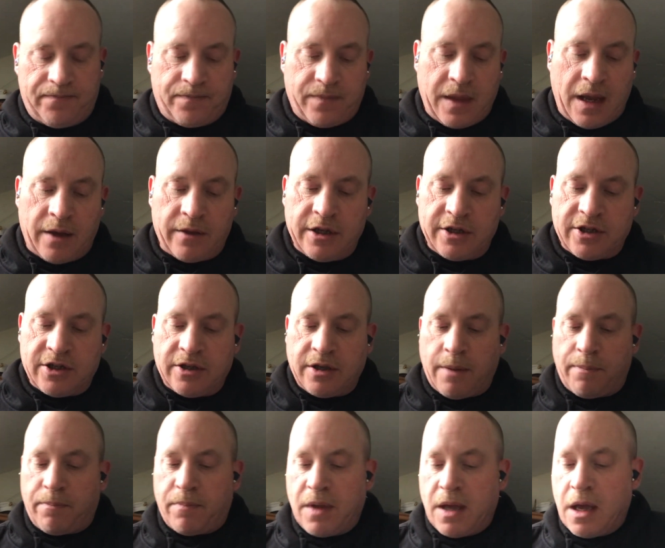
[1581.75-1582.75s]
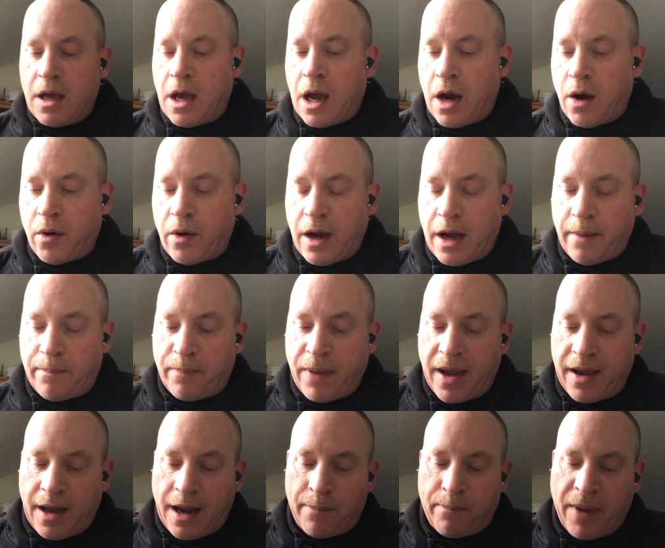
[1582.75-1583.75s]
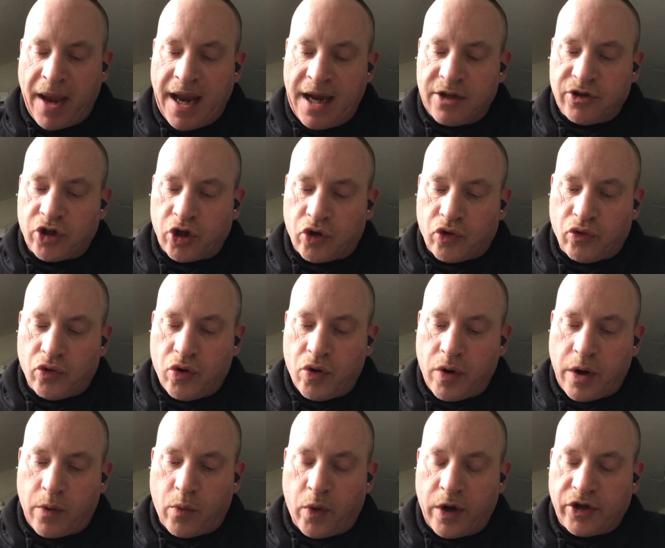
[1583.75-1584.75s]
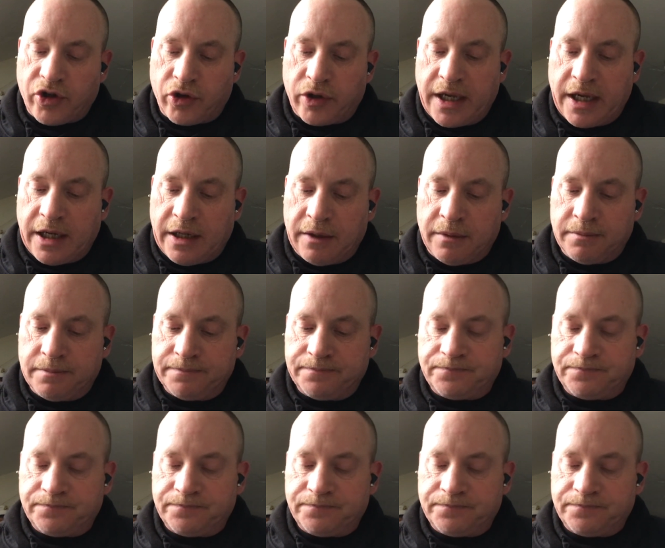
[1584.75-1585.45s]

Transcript: Now this is a a, a, a Panzer crew in winter gear.